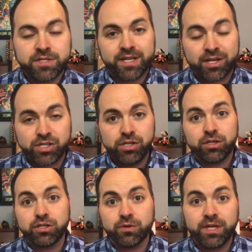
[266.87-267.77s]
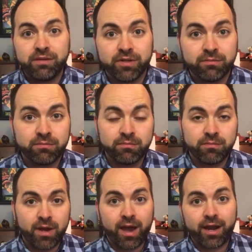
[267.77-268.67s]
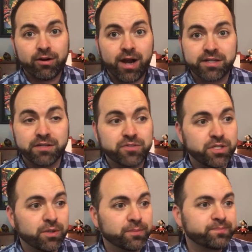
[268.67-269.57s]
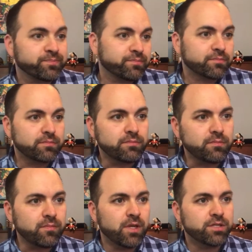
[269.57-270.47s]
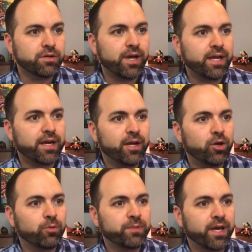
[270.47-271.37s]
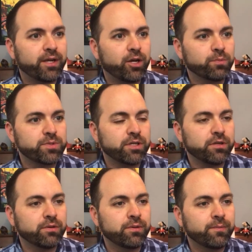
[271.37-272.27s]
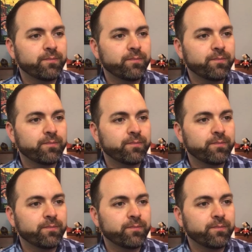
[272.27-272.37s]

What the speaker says: and actually you can do an even higher octave too. So Hannah, I hope that helps you.